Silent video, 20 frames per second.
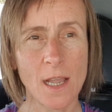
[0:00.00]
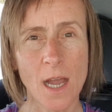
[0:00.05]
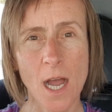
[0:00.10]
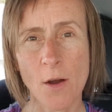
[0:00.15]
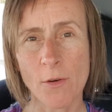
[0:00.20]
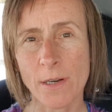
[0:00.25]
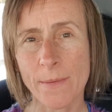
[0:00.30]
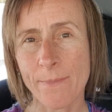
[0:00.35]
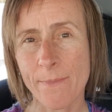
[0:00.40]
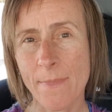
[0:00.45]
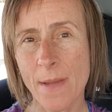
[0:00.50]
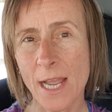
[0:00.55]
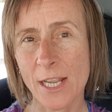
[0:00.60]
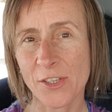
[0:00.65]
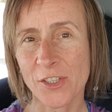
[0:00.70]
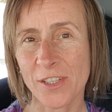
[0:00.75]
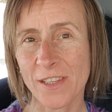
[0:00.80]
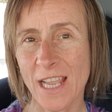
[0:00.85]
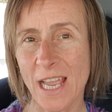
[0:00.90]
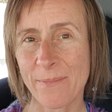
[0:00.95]
I would
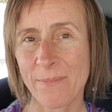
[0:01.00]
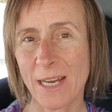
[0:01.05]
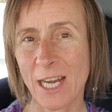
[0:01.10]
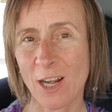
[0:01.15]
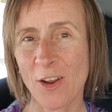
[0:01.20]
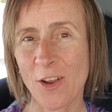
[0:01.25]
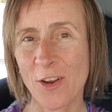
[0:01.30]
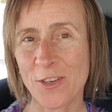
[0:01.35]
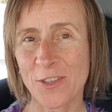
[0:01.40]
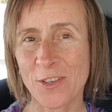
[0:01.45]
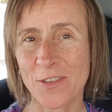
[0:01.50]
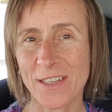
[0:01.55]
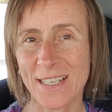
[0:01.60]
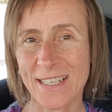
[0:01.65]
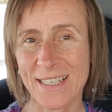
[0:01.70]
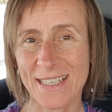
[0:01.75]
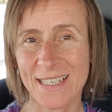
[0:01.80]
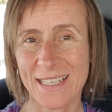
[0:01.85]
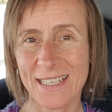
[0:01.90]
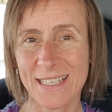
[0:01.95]
imagine they'd be closed on the
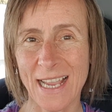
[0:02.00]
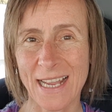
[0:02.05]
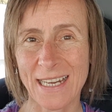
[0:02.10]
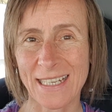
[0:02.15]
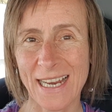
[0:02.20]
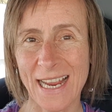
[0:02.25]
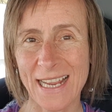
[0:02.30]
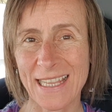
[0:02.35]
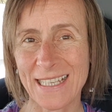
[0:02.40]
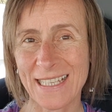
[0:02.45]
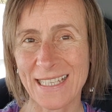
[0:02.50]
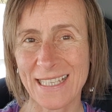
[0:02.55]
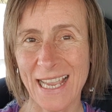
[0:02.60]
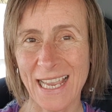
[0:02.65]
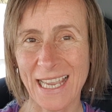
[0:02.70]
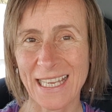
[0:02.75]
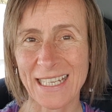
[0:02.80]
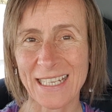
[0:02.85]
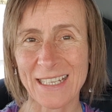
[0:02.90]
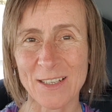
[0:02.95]
Saturday the
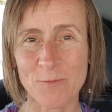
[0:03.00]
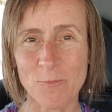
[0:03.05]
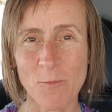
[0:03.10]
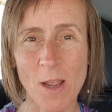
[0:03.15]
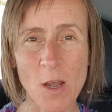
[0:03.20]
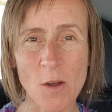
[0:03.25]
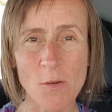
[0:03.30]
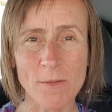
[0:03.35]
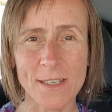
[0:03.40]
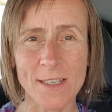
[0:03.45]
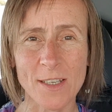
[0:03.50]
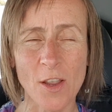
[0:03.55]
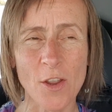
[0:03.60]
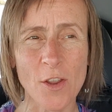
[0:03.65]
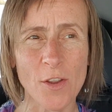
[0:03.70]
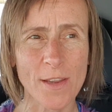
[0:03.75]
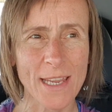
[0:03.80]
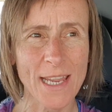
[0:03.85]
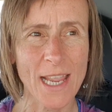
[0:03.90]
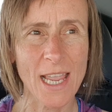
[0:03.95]
2nd as well.
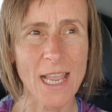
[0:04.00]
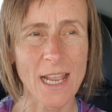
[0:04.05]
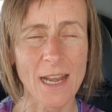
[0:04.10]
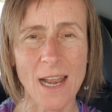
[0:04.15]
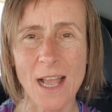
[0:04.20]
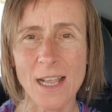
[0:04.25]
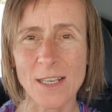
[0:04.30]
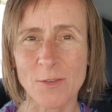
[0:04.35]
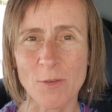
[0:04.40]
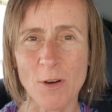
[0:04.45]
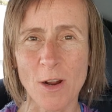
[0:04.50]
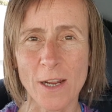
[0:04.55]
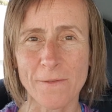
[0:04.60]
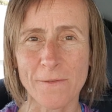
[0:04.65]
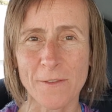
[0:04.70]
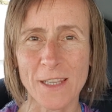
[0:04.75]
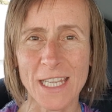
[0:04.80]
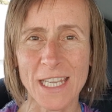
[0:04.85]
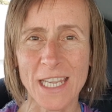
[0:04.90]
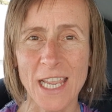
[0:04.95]
So yeah, last ride
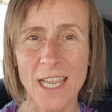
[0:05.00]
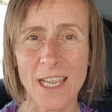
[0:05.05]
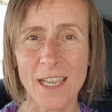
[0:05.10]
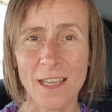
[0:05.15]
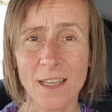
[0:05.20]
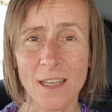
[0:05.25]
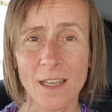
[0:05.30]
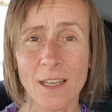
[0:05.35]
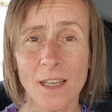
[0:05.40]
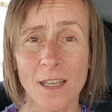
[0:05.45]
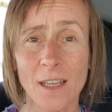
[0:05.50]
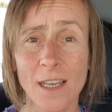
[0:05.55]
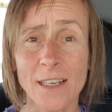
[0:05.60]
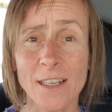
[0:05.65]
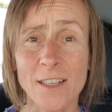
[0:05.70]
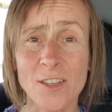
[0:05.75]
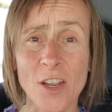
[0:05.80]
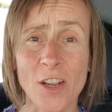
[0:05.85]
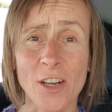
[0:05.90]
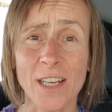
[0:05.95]
for the year,
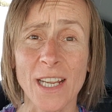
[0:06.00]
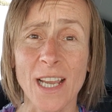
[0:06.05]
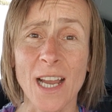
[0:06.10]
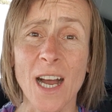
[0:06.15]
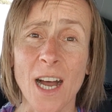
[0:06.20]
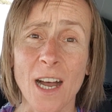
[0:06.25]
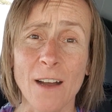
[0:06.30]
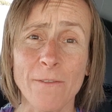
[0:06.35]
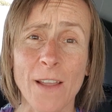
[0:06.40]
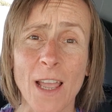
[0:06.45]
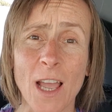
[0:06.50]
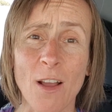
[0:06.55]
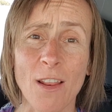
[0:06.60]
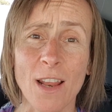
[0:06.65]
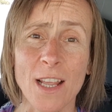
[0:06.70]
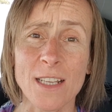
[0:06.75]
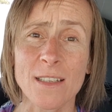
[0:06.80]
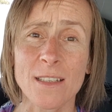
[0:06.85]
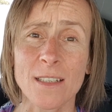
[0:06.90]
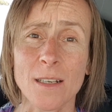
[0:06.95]
and it's only a half-hour
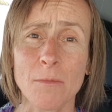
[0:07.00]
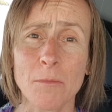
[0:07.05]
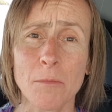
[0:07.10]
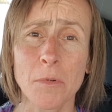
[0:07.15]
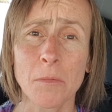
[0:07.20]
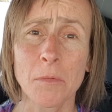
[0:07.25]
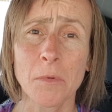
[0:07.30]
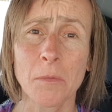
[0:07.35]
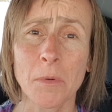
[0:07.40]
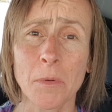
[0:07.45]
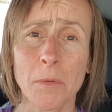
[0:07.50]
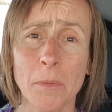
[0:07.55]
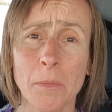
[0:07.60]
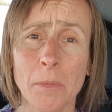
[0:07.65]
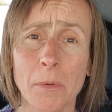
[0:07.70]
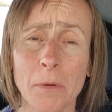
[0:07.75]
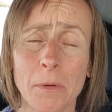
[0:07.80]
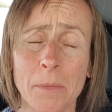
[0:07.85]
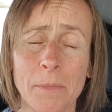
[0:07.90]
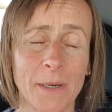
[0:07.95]
lesson.
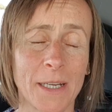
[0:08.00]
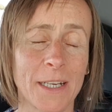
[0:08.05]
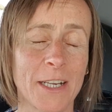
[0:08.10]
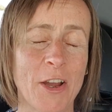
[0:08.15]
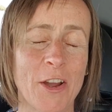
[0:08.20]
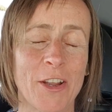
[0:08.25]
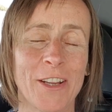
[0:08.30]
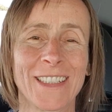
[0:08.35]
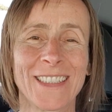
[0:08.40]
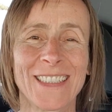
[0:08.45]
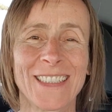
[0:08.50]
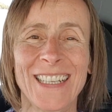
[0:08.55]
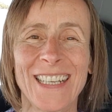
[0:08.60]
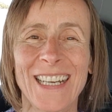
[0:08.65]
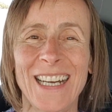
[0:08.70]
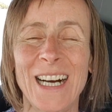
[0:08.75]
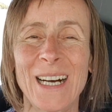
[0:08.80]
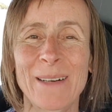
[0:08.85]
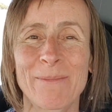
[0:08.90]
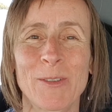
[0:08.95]
But no,
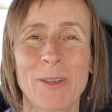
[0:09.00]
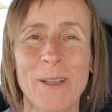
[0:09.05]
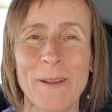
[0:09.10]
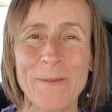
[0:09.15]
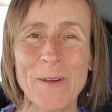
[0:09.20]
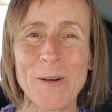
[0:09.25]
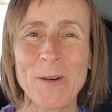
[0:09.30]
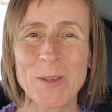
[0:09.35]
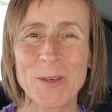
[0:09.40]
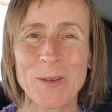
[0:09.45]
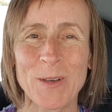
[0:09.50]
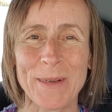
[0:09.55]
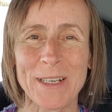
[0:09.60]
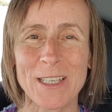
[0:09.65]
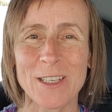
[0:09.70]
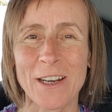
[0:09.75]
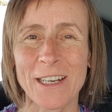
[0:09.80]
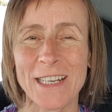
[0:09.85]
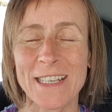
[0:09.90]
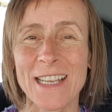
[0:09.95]
I'm looking forward to it. I'm
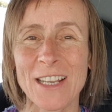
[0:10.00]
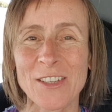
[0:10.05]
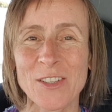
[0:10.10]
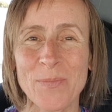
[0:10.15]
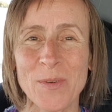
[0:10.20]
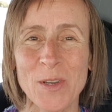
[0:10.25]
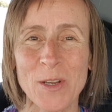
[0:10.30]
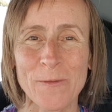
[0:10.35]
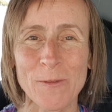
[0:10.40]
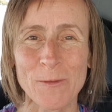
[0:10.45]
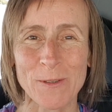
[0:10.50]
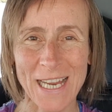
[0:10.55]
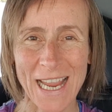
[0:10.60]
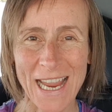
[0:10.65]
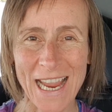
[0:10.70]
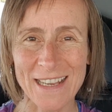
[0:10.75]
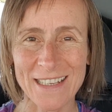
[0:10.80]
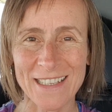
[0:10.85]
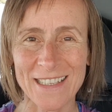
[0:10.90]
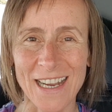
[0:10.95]
excited. It's such a beautiful
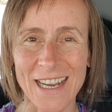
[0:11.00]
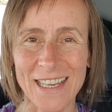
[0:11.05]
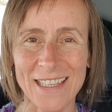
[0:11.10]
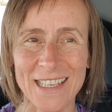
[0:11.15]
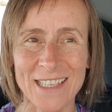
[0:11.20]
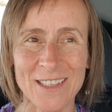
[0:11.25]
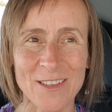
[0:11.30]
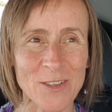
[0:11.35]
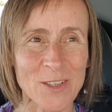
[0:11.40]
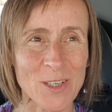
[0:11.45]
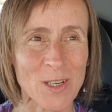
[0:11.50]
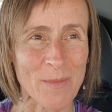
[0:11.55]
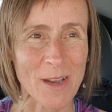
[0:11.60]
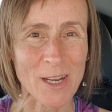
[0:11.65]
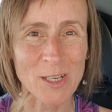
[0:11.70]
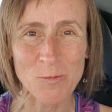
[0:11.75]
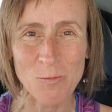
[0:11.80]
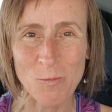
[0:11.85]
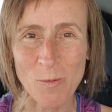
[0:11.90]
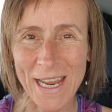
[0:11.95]
day outside. There's not too
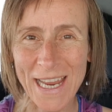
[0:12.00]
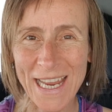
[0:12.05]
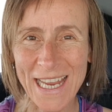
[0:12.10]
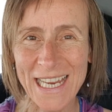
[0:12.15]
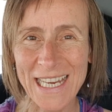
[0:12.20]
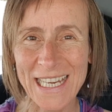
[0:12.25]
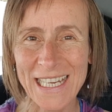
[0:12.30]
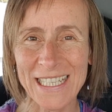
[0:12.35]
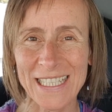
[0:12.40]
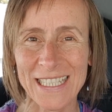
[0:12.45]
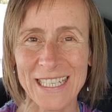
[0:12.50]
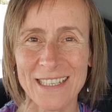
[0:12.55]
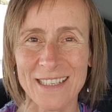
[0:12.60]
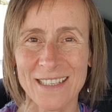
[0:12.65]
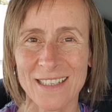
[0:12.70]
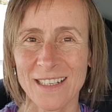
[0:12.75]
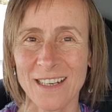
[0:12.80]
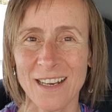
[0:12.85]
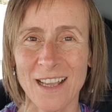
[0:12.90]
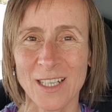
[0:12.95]
much wind.
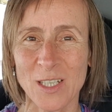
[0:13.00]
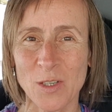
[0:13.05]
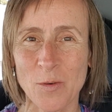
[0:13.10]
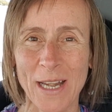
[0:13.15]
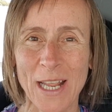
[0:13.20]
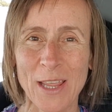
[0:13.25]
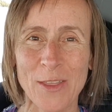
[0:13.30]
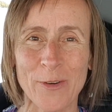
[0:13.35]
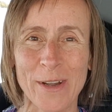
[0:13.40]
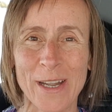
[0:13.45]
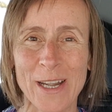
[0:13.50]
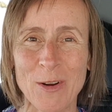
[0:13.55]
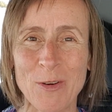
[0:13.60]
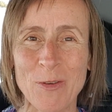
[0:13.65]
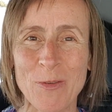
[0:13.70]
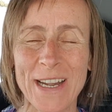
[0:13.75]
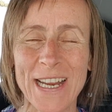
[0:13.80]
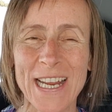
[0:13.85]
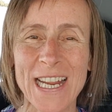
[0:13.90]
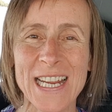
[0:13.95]
It's like 23
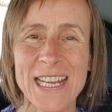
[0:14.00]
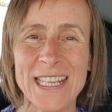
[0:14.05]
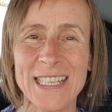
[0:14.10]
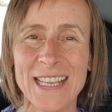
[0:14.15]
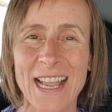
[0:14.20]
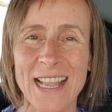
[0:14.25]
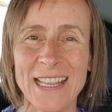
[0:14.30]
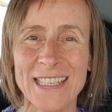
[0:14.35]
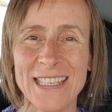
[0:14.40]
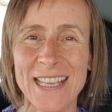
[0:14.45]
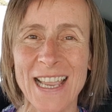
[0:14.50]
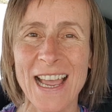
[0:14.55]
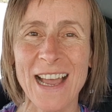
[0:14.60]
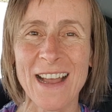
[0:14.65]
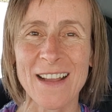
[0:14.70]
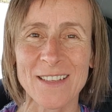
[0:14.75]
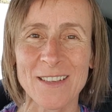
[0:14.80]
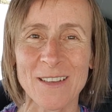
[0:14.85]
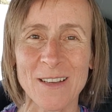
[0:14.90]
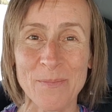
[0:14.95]
degrees, sun's
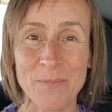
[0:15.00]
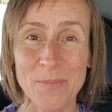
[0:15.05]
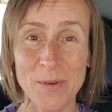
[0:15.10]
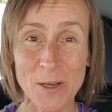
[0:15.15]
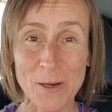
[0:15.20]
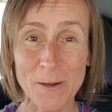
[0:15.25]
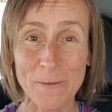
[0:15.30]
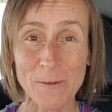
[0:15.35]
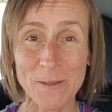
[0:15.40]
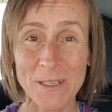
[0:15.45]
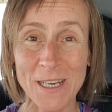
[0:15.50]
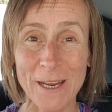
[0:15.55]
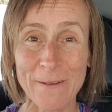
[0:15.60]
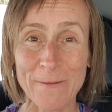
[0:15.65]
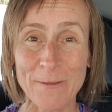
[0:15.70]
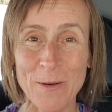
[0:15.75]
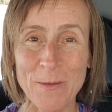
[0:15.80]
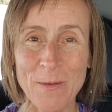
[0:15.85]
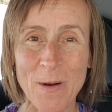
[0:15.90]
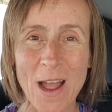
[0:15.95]
out, so a beautiful day
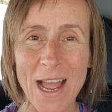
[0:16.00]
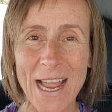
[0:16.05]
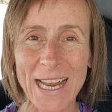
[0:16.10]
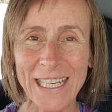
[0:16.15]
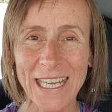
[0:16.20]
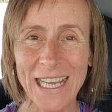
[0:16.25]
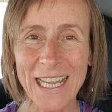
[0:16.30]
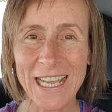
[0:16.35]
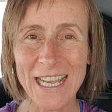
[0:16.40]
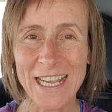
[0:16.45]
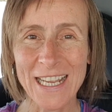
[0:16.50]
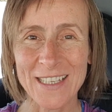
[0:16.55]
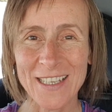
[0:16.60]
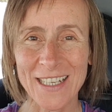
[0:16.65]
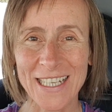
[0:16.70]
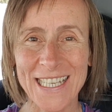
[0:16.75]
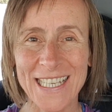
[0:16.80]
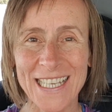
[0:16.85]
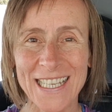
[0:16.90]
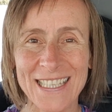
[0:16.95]
for a ride. So
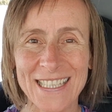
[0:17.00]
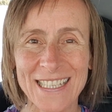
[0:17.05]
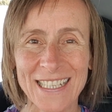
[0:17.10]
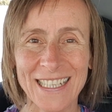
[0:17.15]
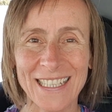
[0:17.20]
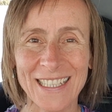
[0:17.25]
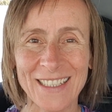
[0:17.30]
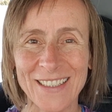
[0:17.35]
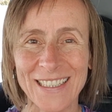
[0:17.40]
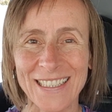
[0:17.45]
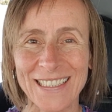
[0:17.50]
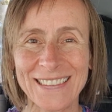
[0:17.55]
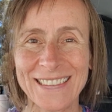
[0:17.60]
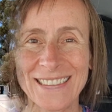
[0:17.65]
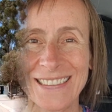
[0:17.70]
let's get stuck into it.